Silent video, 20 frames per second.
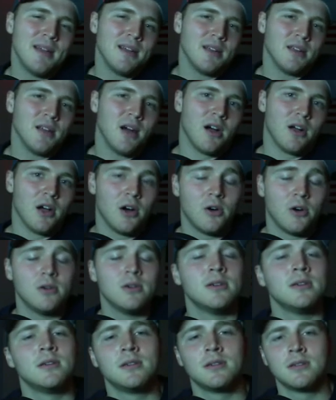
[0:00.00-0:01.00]
Gung Ho,
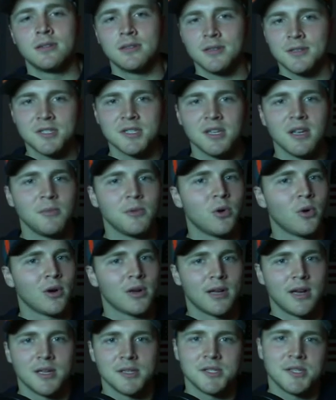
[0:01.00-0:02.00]
same core
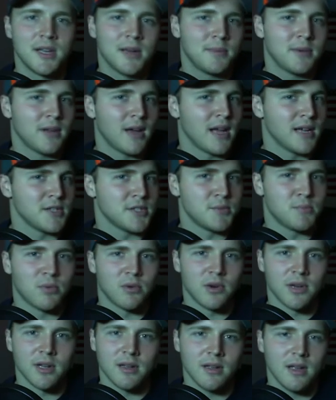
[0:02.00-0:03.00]
concept. I
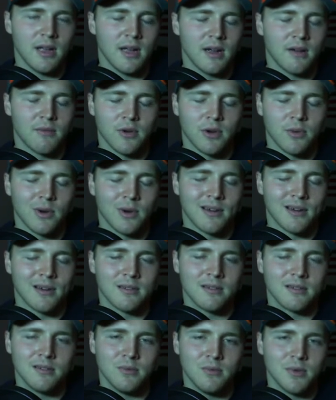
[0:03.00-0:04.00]
sprint everywhere
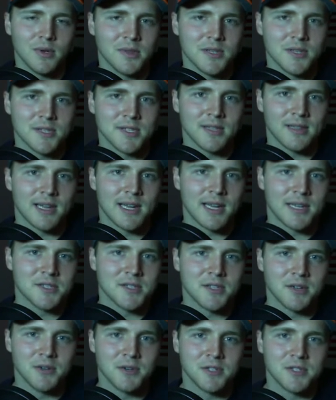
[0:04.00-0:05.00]
with this class,
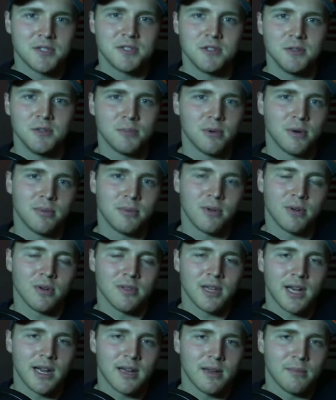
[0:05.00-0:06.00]
so it's super
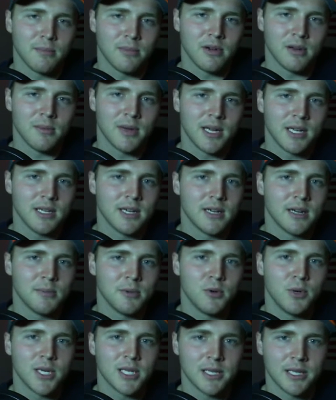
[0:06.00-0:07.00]
important that I can bring my gun up
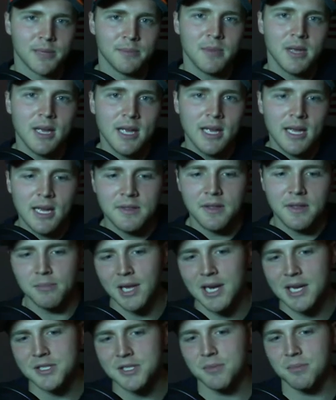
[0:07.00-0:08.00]
quickly. And then
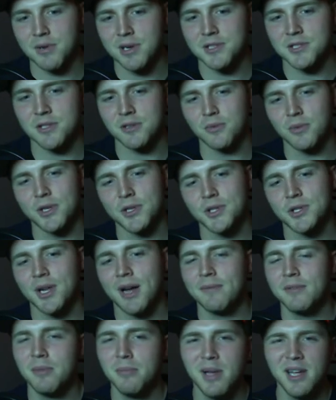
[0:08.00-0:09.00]
Blast Suppressor, which
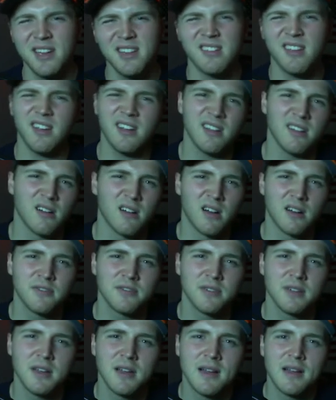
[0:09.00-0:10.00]
I've debated taking
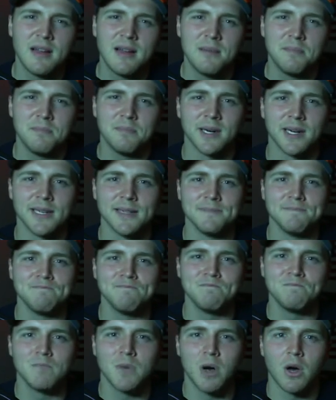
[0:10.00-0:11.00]
off, but
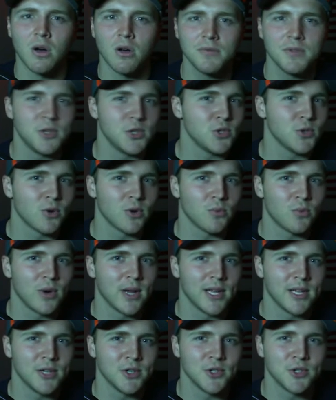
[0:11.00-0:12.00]
all these
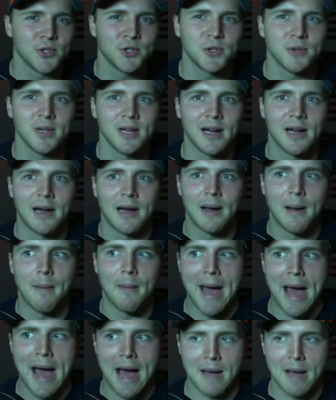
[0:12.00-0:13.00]
short-range
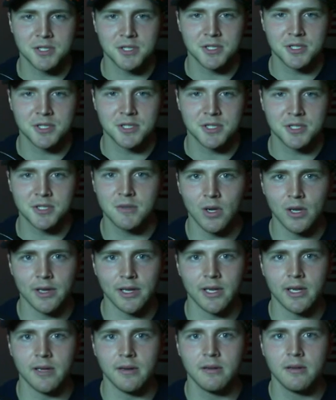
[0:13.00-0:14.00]
maps
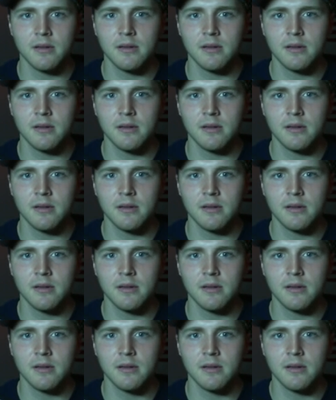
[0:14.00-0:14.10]
really,